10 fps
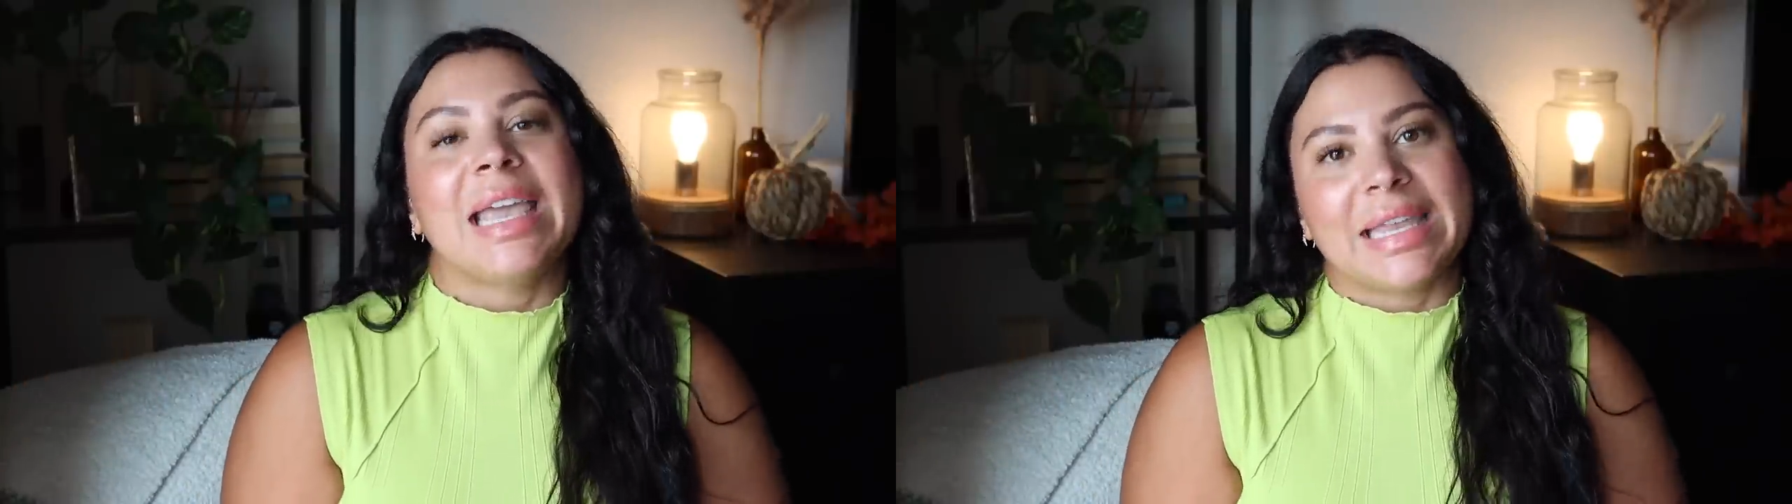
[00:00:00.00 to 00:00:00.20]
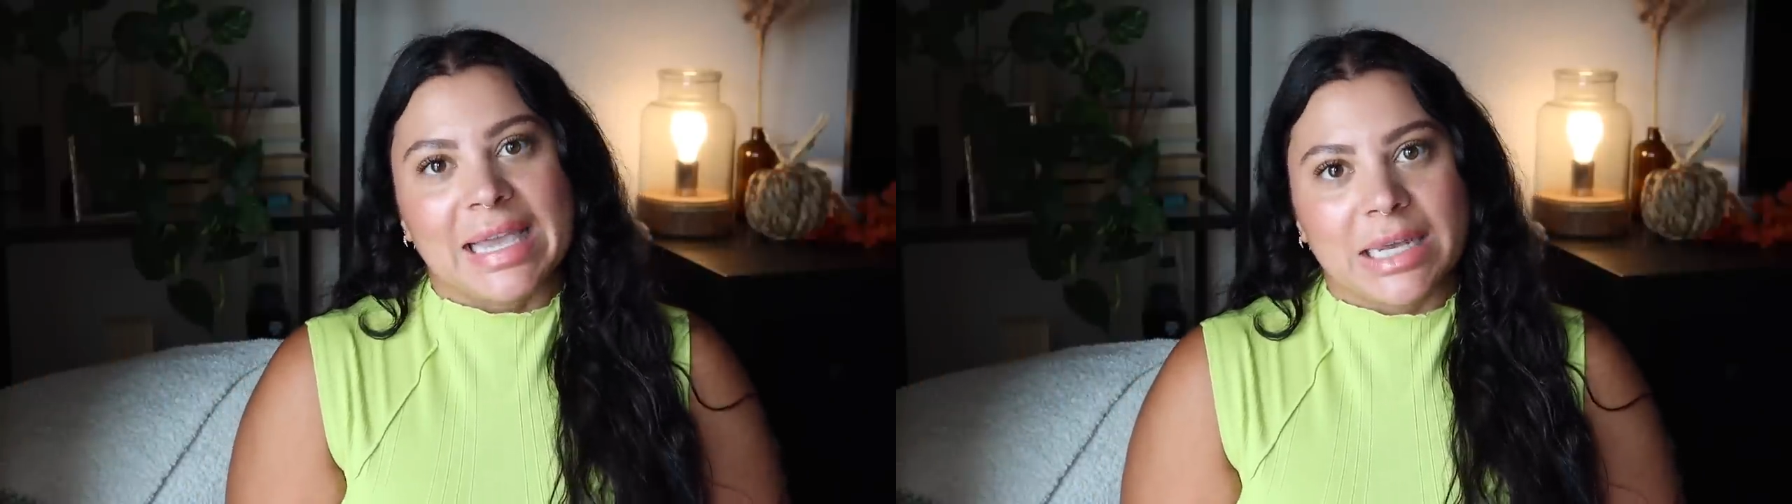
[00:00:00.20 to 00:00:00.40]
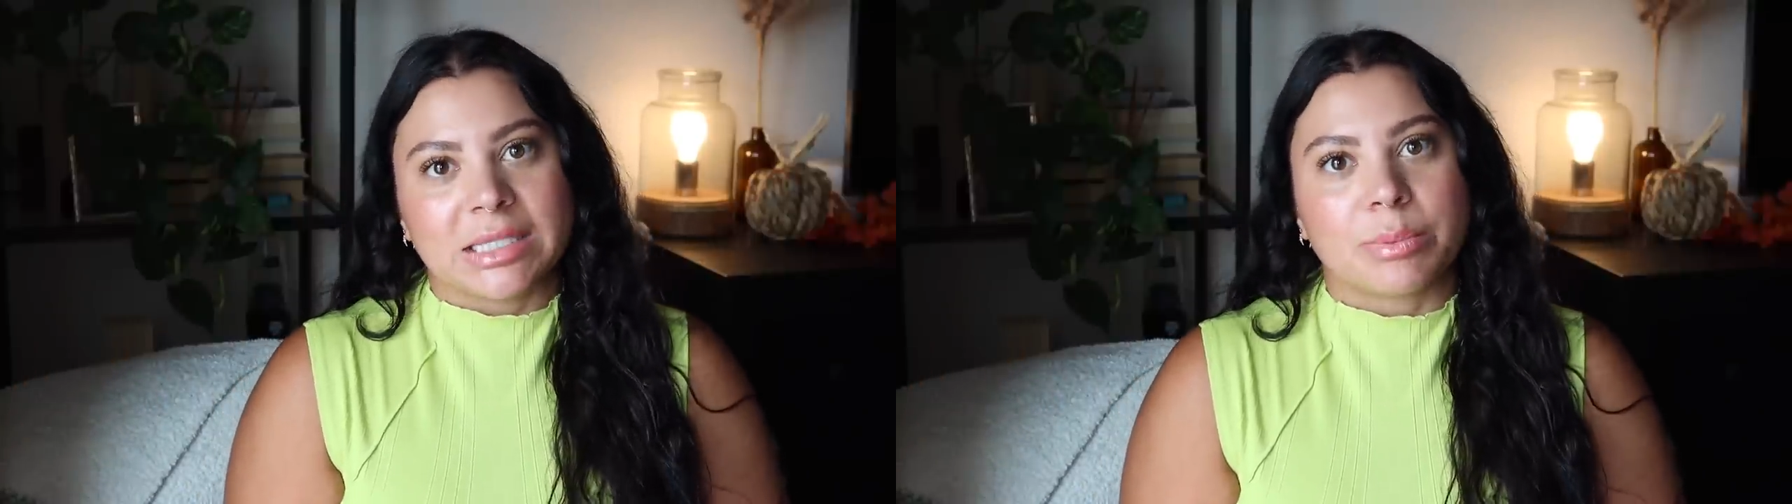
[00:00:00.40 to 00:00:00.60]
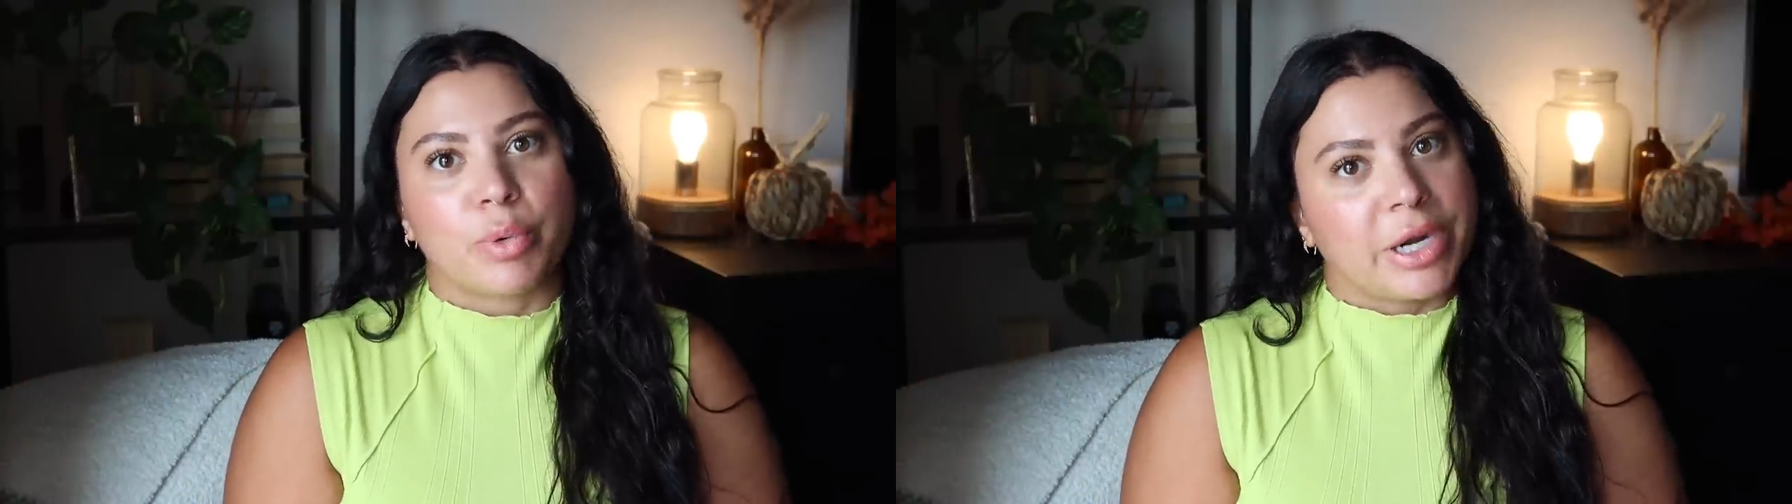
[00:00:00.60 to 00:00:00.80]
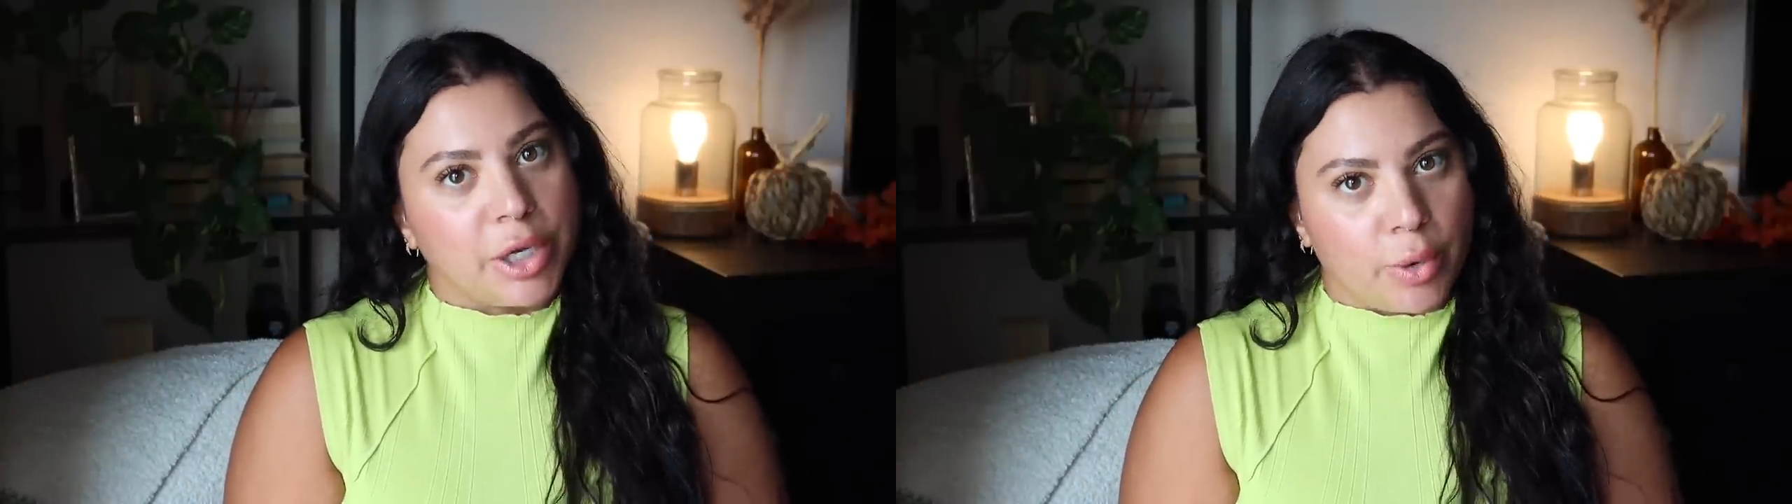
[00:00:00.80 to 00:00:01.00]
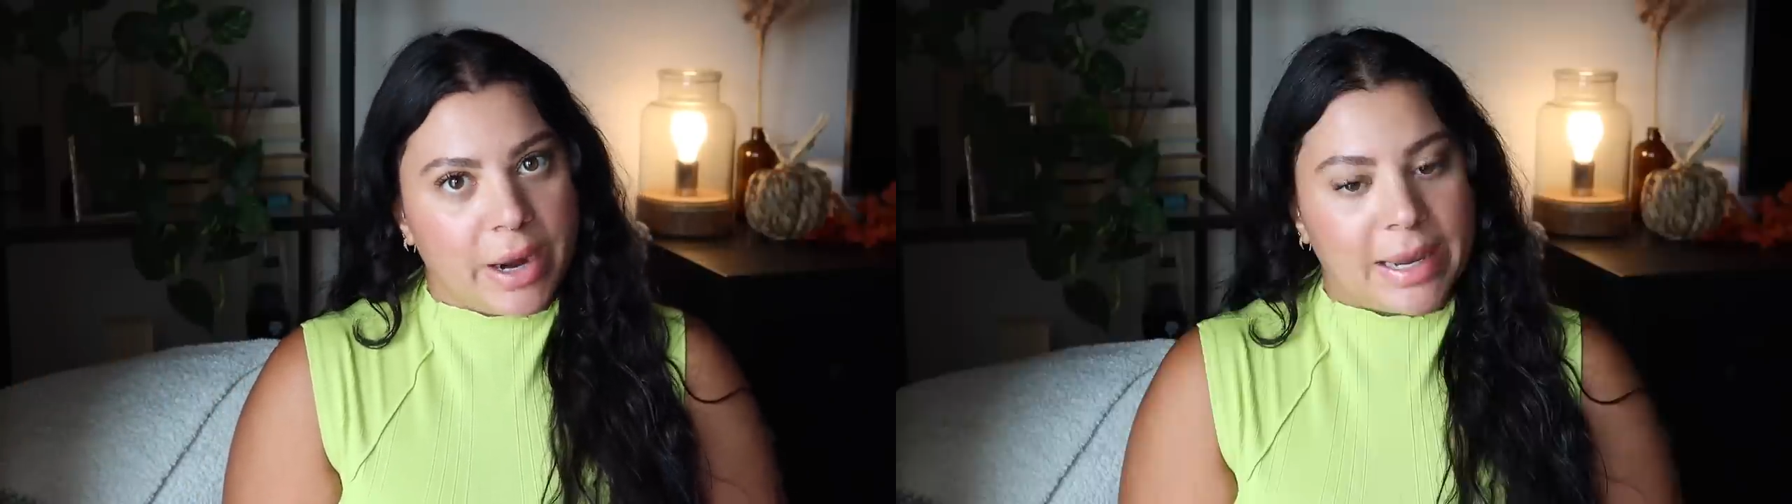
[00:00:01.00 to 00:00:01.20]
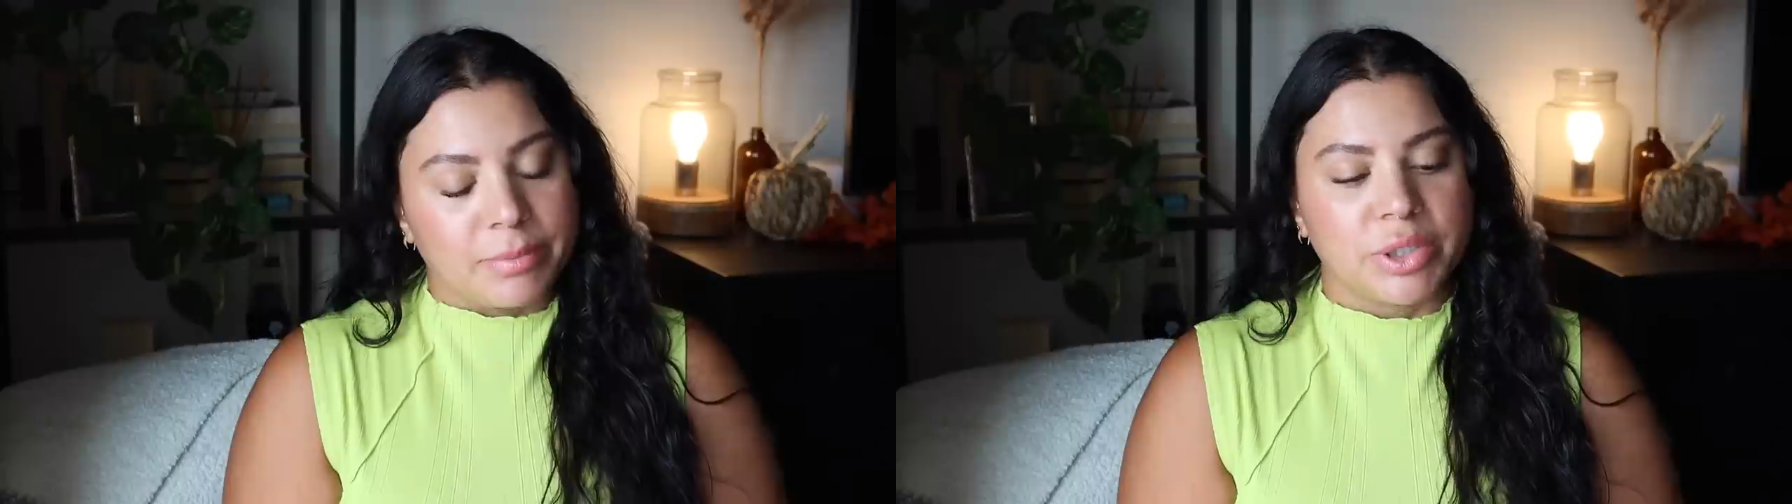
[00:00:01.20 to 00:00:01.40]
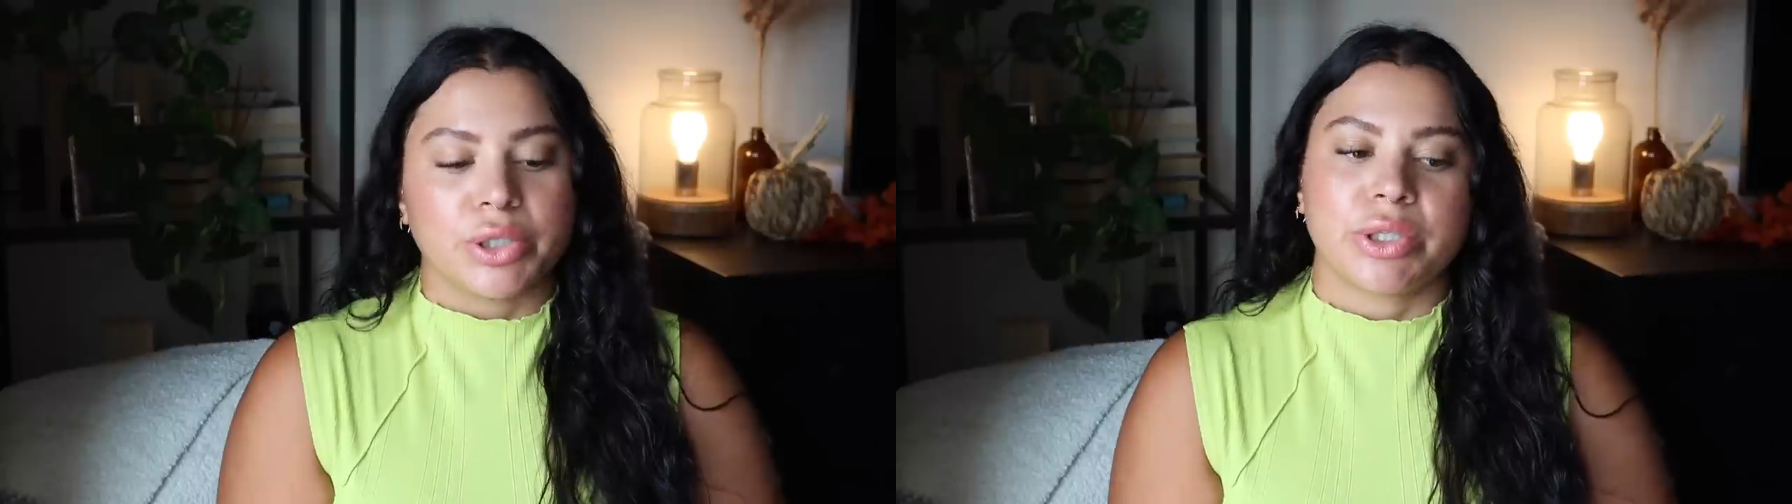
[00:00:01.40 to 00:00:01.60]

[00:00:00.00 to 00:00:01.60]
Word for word: it gets pretty cramped.